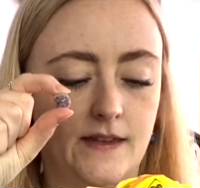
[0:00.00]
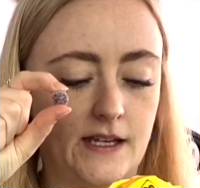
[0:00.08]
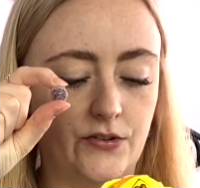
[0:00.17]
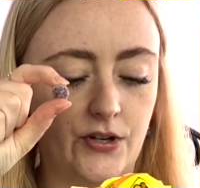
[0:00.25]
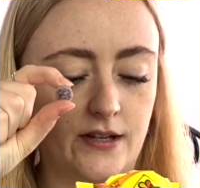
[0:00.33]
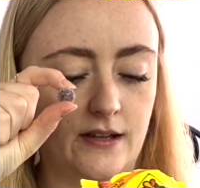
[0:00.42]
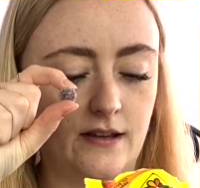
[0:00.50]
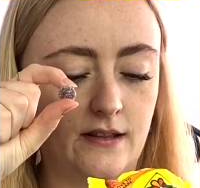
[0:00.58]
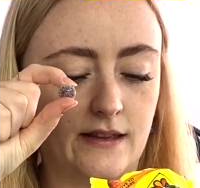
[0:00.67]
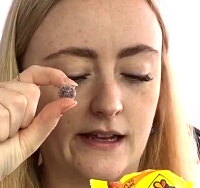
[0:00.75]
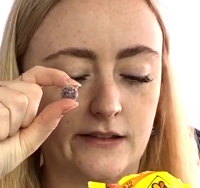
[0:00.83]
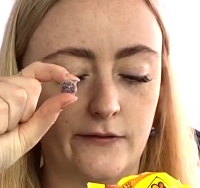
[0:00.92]
They look
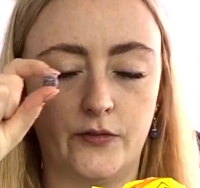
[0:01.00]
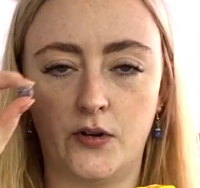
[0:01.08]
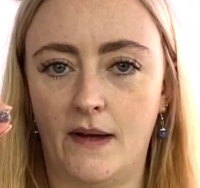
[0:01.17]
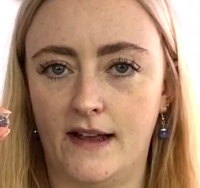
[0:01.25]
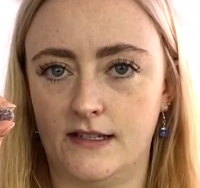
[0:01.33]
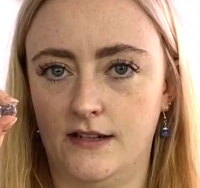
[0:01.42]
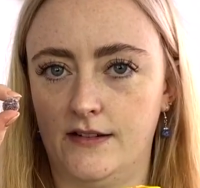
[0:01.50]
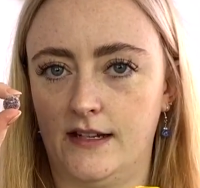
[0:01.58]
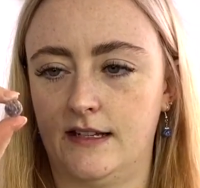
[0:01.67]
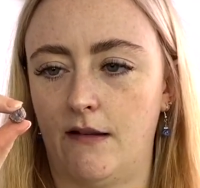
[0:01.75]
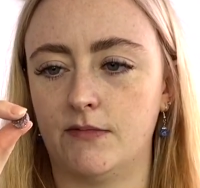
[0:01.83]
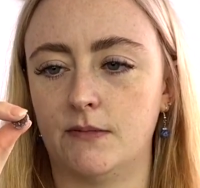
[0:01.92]
like the fruit pastels
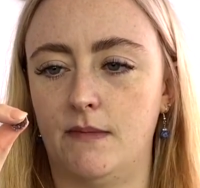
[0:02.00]
except